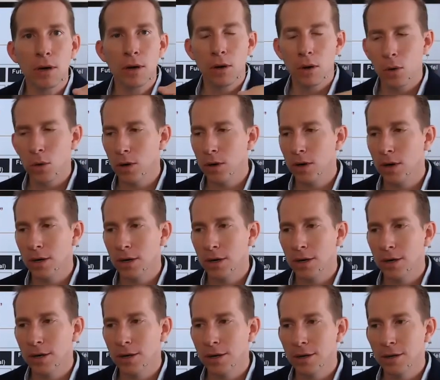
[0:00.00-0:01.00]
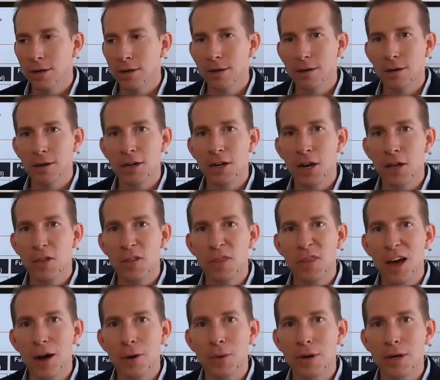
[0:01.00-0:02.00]
Or another
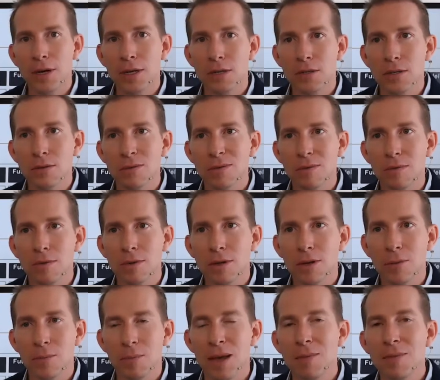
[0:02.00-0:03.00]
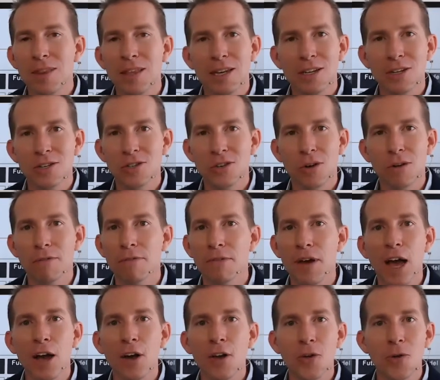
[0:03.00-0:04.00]
thought was, maybe they just don't
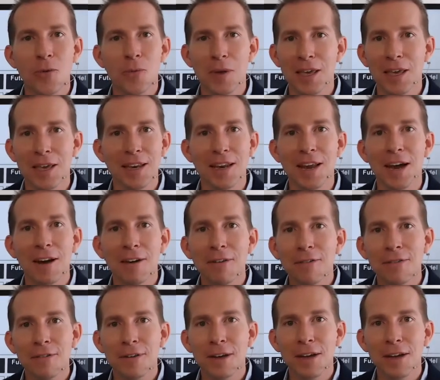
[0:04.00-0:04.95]
value me enough